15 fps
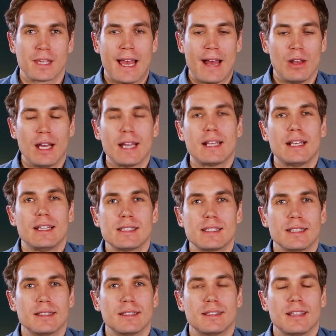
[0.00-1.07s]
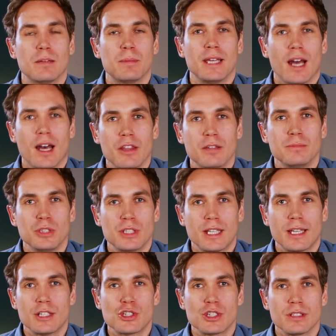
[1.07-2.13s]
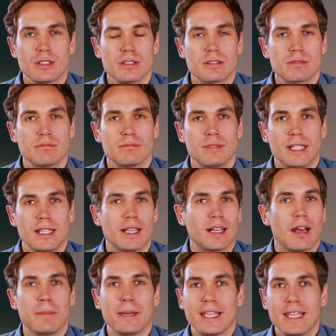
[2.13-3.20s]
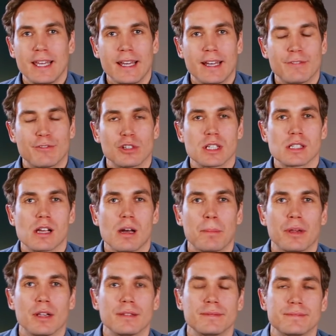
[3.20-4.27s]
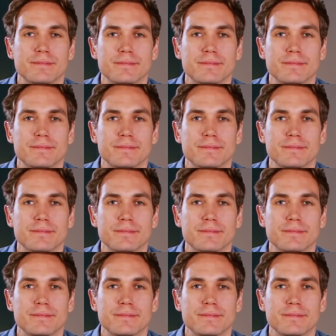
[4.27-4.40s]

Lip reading: How likely is it that there'll be other mutations in the coming year, for example?